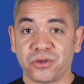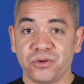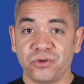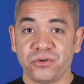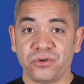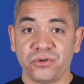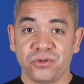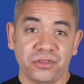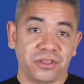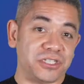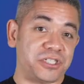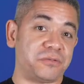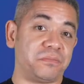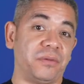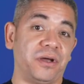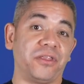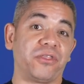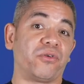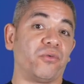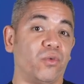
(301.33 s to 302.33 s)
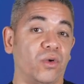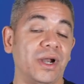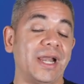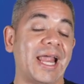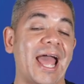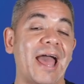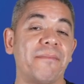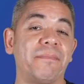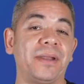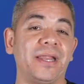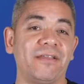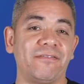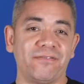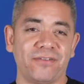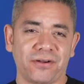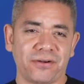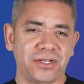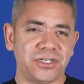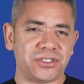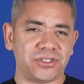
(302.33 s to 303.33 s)
Google this month, one happening
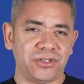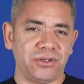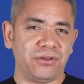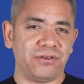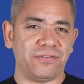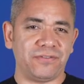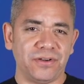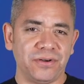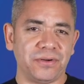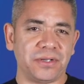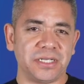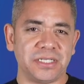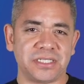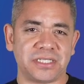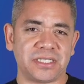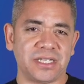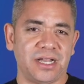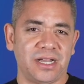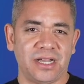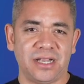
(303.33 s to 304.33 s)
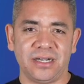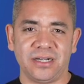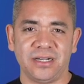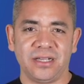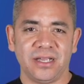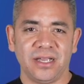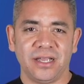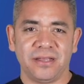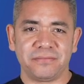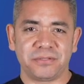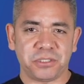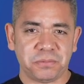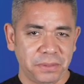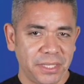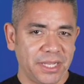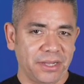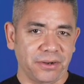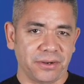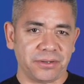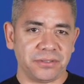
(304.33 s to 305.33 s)
very soon focused on
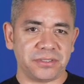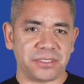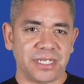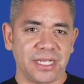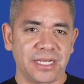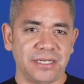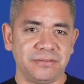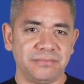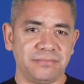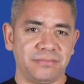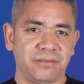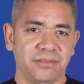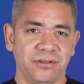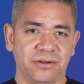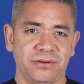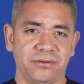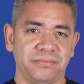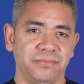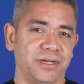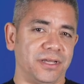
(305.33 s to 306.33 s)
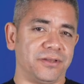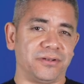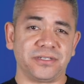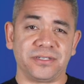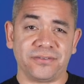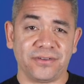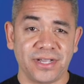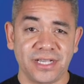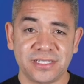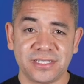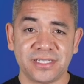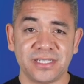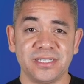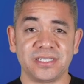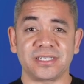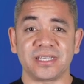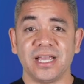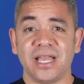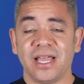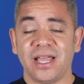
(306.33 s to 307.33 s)
speakers and their other
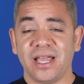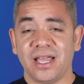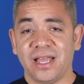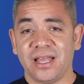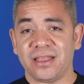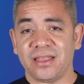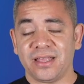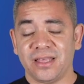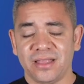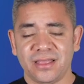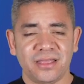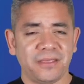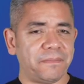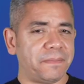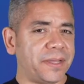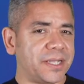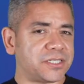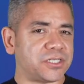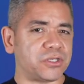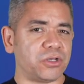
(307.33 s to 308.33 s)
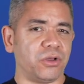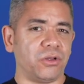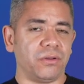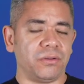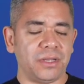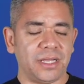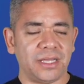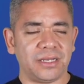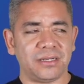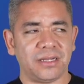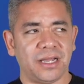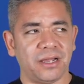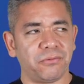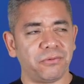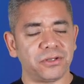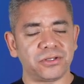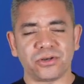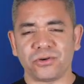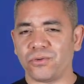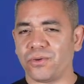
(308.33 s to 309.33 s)
devices, and then the Pixel, and I
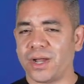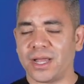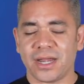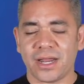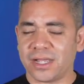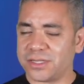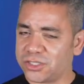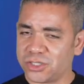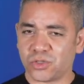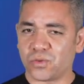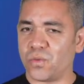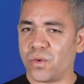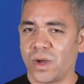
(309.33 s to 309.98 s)
wonder why not just